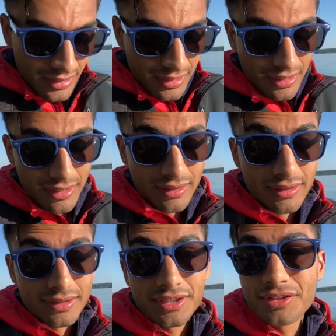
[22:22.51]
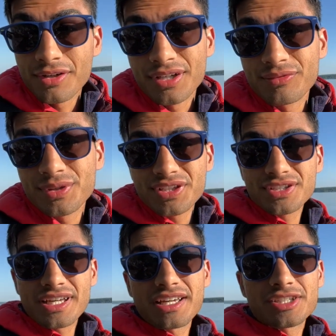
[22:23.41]
Uh, you know, and really just like
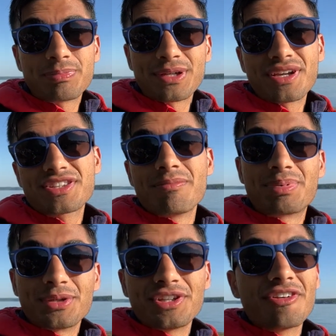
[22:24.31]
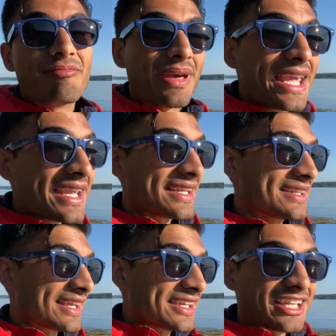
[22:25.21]
experience the beauty of Maine.
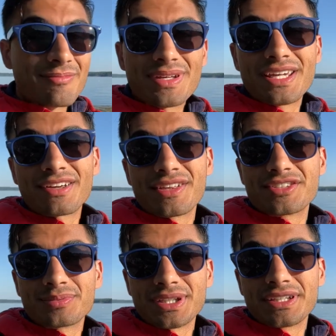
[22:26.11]
getting to be here this week.